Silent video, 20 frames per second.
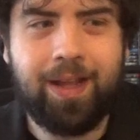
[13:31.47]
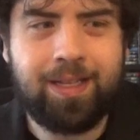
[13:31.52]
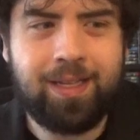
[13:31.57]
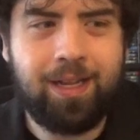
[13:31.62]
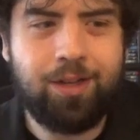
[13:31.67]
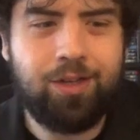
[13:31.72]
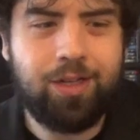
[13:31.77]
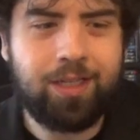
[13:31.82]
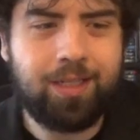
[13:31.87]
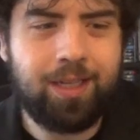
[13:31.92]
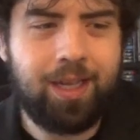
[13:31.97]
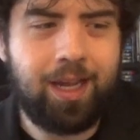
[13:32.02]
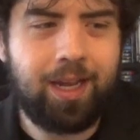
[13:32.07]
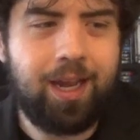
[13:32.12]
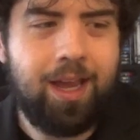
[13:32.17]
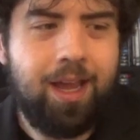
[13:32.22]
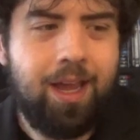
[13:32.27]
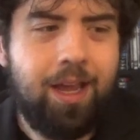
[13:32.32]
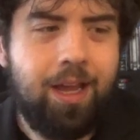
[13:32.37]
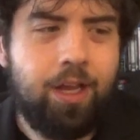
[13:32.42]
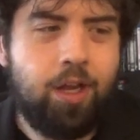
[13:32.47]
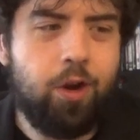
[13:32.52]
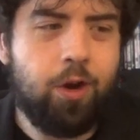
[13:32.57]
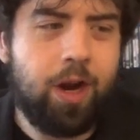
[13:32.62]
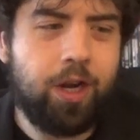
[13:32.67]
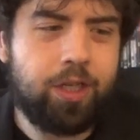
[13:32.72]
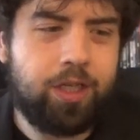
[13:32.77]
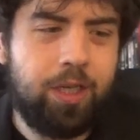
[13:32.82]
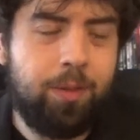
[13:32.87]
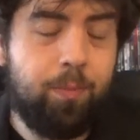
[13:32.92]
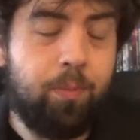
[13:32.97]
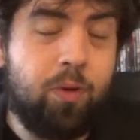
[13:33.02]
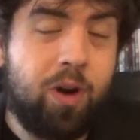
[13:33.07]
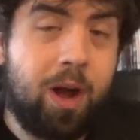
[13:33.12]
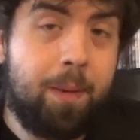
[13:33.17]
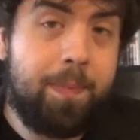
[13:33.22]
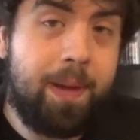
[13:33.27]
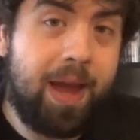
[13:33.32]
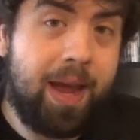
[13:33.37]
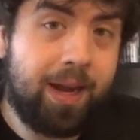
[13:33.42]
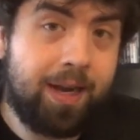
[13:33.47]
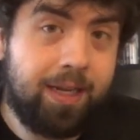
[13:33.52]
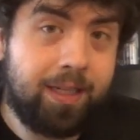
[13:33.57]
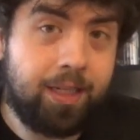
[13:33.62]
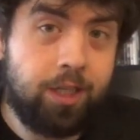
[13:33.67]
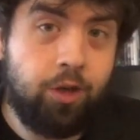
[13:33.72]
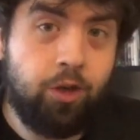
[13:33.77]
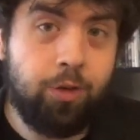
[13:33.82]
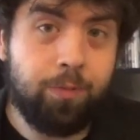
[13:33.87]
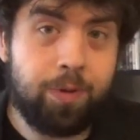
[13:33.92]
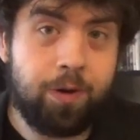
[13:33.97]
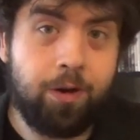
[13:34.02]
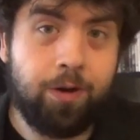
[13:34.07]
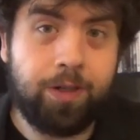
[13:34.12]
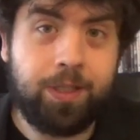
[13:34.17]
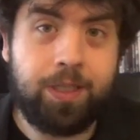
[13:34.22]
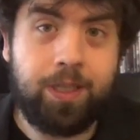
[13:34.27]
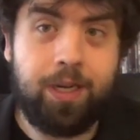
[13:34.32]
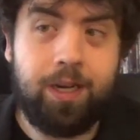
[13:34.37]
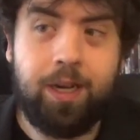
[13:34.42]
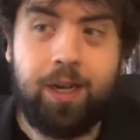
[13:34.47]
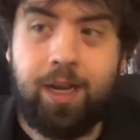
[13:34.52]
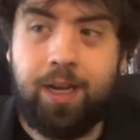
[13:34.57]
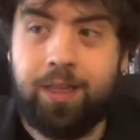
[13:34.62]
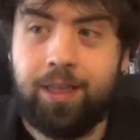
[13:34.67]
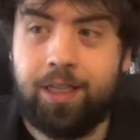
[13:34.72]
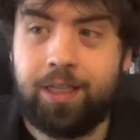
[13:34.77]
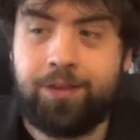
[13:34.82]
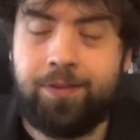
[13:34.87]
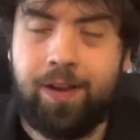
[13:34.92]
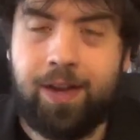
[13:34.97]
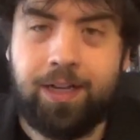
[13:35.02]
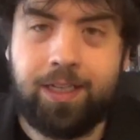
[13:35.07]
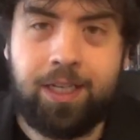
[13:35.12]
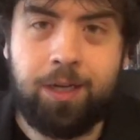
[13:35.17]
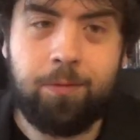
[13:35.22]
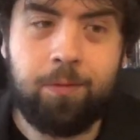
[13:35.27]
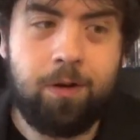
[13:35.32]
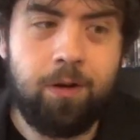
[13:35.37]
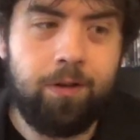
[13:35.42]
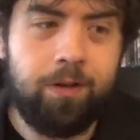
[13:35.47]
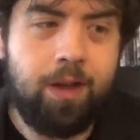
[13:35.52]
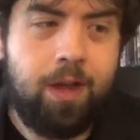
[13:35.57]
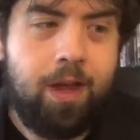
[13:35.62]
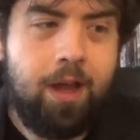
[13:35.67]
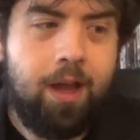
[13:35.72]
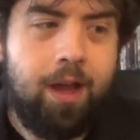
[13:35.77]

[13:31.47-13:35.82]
It's not just like you're actually brought back as a new person in this fantasy world.